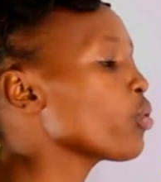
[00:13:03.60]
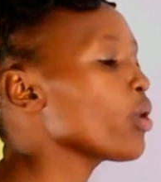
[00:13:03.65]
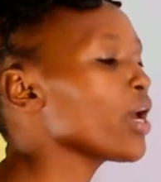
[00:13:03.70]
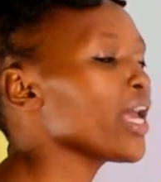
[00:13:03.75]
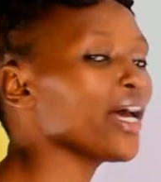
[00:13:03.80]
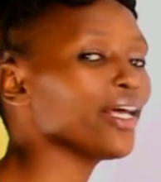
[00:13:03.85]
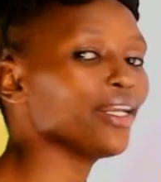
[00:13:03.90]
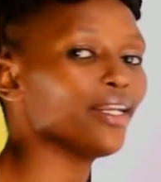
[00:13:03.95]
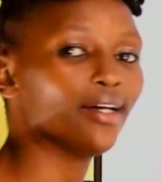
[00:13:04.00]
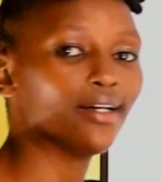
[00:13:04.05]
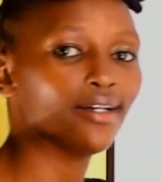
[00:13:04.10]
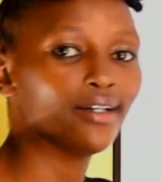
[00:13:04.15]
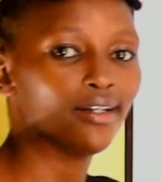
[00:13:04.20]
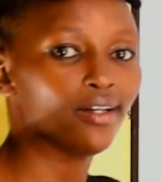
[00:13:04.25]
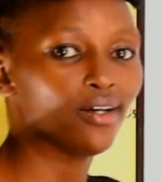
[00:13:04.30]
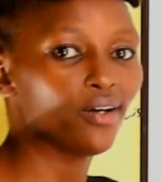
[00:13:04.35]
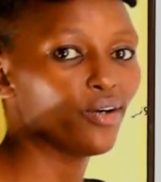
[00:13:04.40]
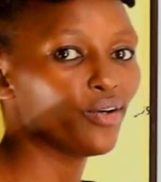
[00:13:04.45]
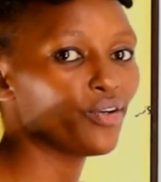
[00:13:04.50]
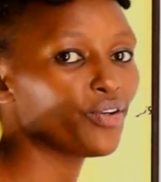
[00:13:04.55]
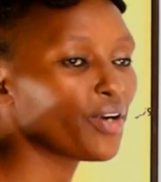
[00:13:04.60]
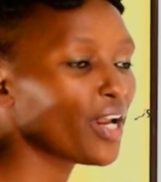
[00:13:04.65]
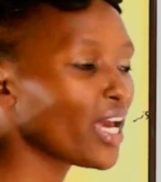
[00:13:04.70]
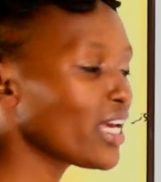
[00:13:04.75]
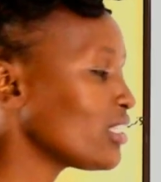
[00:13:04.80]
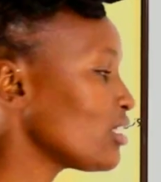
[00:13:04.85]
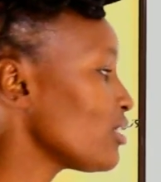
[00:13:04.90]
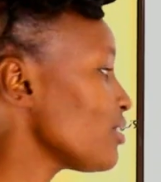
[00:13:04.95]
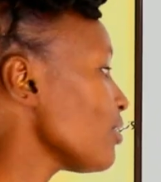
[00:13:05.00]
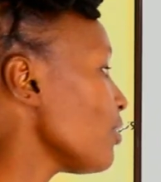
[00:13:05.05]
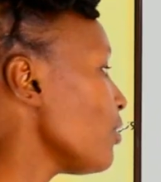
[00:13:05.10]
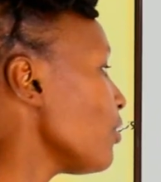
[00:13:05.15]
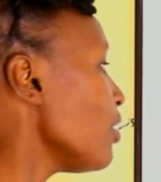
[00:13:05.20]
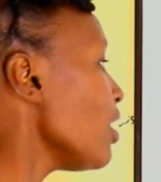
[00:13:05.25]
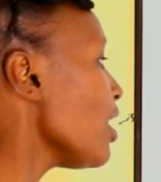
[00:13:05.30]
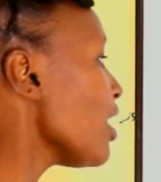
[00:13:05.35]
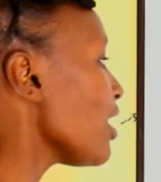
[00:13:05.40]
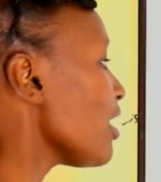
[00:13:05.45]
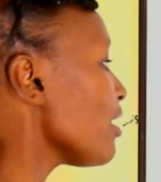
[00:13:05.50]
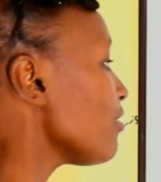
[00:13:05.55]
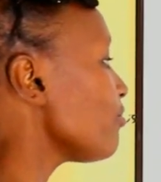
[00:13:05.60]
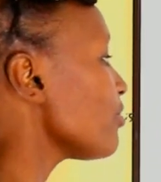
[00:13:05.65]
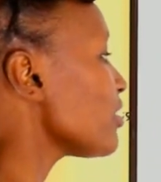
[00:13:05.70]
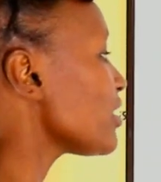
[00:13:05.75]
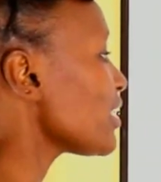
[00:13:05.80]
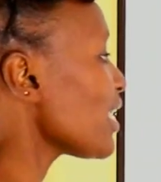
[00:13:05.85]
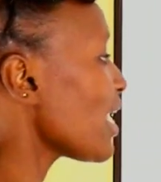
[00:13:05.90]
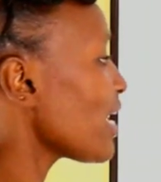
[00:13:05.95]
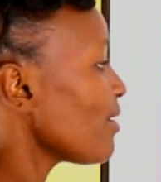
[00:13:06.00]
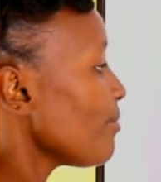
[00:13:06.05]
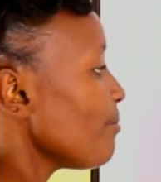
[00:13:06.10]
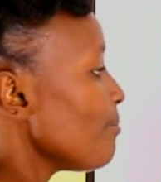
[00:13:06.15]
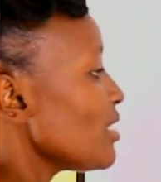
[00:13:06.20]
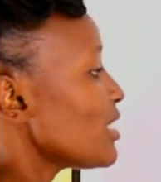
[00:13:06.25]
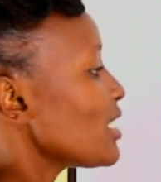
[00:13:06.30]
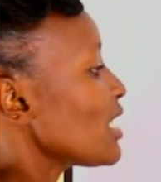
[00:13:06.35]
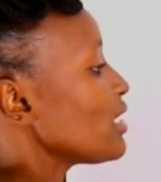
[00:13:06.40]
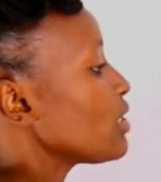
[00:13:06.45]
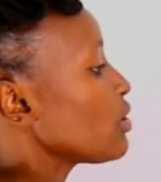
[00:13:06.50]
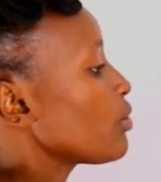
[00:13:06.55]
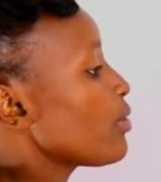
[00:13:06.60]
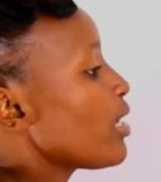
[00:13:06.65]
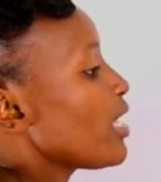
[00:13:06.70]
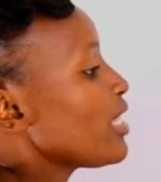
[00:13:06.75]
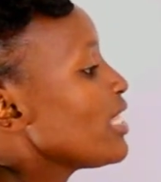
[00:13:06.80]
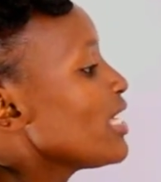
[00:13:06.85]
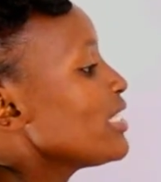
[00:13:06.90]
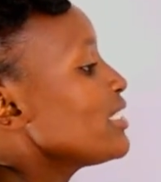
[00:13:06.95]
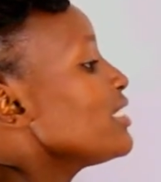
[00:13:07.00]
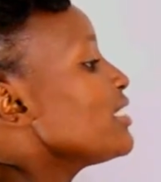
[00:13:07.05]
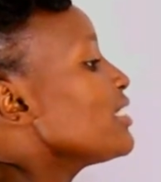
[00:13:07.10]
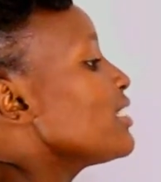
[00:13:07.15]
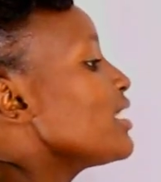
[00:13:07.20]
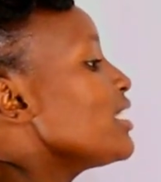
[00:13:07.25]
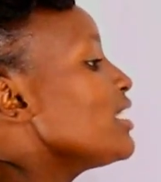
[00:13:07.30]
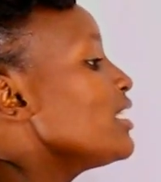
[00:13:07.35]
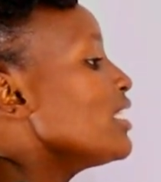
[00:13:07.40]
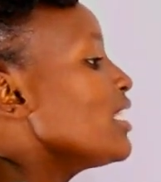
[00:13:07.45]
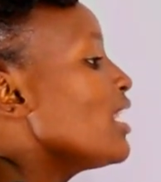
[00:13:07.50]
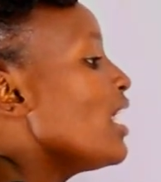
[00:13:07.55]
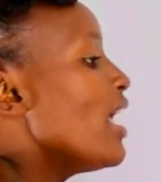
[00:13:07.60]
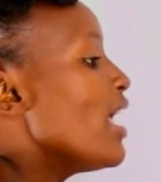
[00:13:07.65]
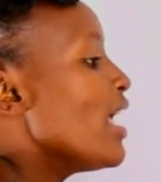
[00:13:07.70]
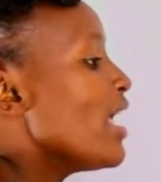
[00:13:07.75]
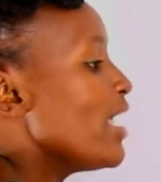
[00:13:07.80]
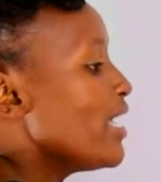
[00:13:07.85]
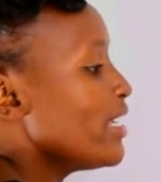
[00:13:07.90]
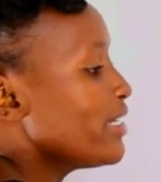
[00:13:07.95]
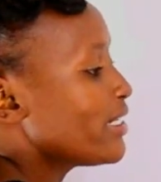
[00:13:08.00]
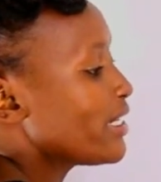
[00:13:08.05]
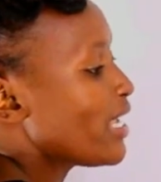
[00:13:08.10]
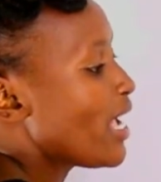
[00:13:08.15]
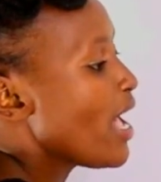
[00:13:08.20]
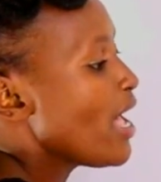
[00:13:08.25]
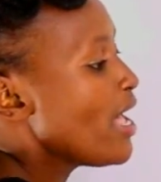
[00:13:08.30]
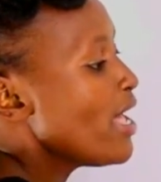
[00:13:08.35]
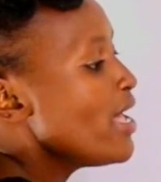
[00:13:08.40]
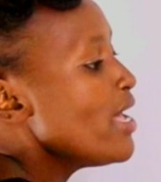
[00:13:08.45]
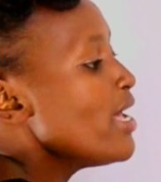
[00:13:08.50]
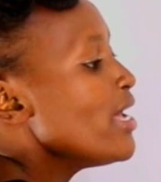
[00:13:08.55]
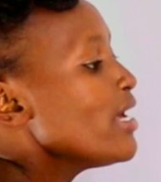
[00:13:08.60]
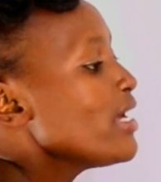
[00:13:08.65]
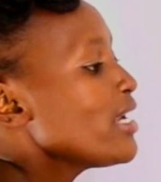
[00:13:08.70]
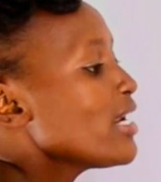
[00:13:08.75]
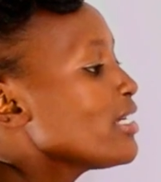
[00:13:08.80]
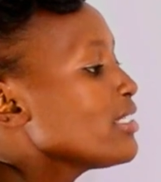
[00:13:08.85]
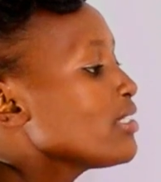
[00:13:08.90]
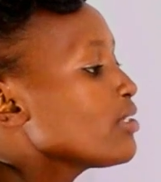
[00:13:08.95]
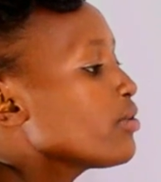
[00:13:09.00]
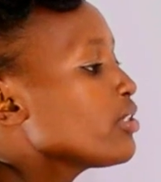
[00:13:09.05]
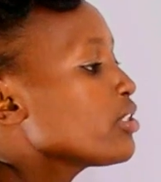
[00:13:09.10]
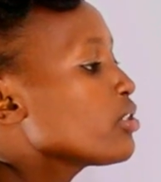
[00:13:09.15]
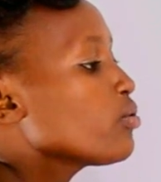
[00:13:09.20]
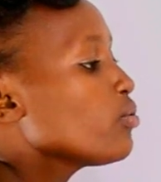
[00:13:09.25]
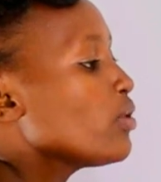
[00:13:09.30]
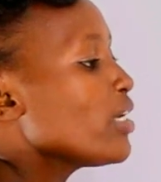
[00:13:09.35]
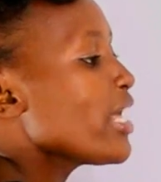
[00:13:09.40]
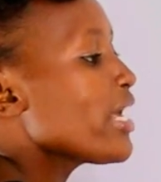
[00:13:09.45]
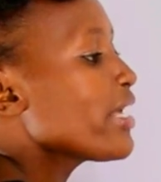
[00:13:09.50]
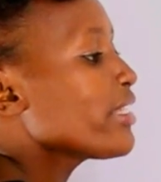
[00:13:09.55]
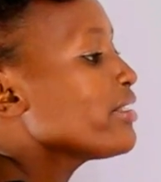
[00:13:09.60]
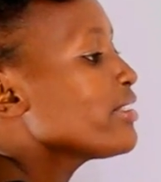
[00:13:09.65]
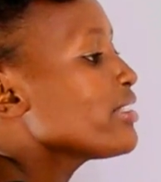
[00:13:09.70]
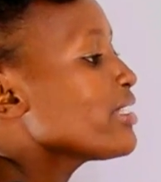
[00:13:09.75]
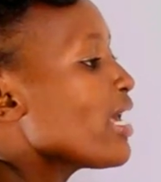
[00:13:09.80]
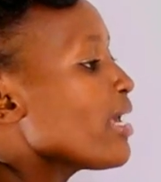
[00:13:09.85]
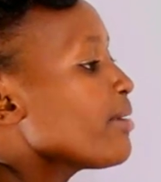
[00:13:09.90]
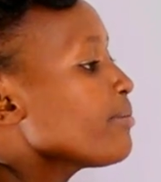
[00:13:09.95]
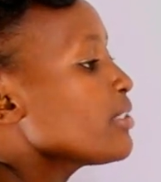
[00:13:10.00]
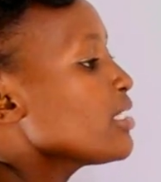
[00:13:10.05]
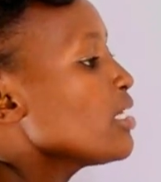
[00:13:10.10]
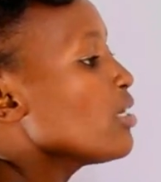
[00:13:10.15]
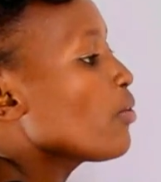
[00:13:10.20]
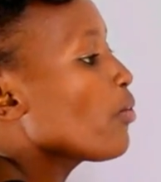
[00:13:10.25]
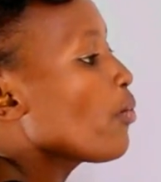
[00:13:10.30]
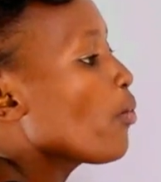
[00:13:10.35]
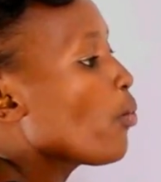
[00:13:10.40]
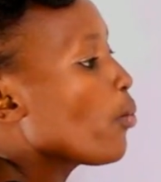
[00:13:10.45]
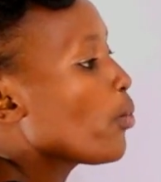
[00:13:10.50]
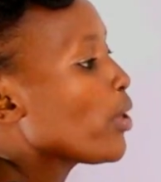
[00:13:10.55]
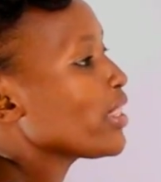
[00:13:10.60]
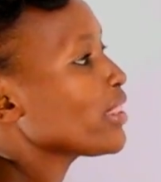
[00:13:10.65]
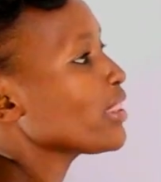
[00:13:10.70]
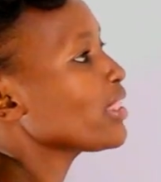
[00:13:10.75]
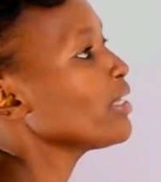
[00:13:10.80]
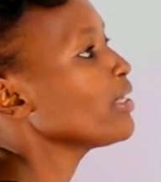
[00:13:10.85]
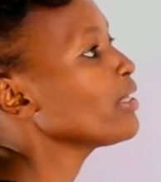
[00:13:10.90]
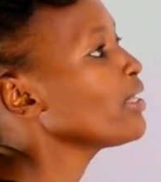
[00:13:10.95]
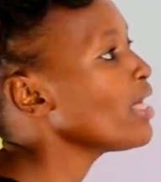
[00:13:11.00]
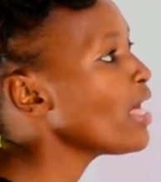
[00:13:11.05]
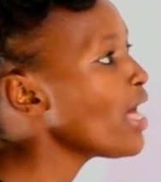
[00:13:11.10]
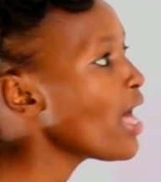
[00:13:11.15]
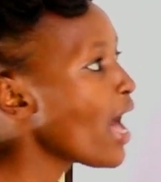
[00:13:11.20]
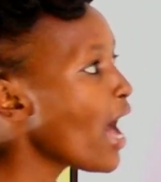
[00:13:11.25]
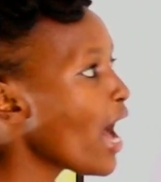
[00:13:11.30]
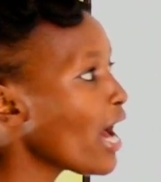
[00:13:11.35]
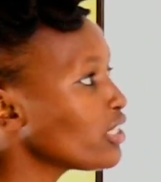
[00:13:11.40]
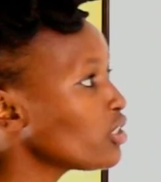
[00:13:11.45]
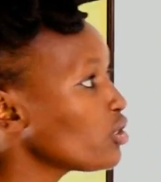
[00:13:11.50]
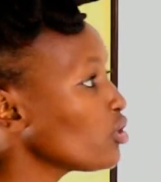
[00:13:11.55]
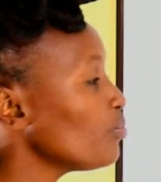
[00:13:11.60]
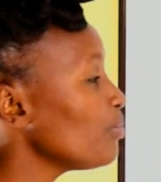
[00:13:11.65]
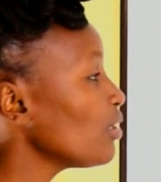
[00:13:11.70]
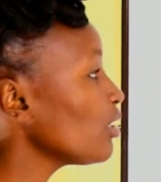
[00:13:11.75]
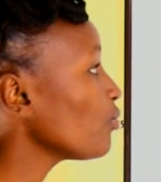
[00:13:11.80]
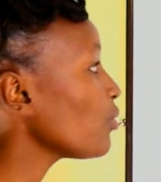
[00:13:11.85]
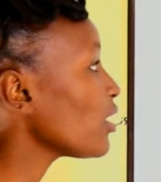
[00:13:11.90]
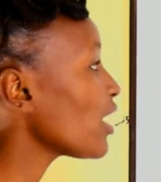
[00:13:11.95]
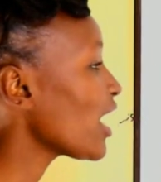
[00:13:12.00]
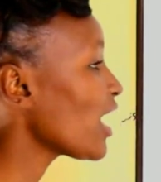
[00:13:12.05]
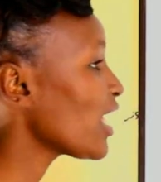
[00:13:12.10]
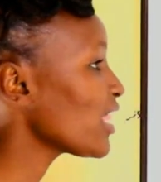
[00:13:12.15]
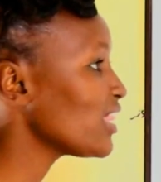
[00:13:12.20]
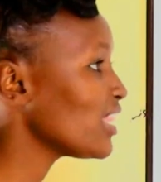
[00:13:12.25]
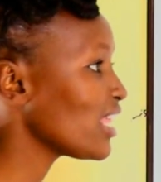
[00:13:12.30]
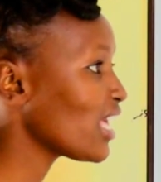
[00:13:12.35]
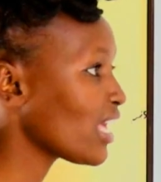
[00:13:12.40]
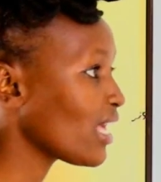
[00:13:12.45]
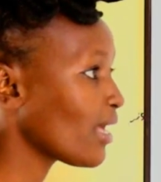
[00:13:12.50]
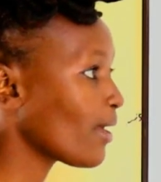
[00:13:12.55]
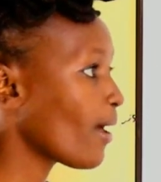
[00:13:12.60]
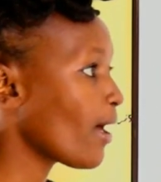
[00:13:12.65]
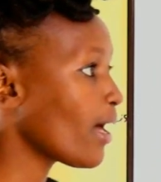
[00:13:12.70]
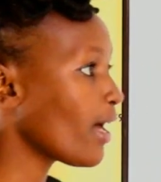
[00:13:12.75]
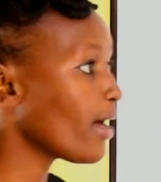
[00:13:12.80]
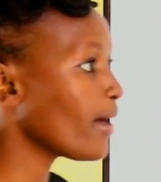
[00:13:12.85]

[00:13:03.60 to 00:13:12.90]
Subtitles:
squared. Alright, so if we say meters squared, that is in area. Area is equal to length times width. Assuming we have the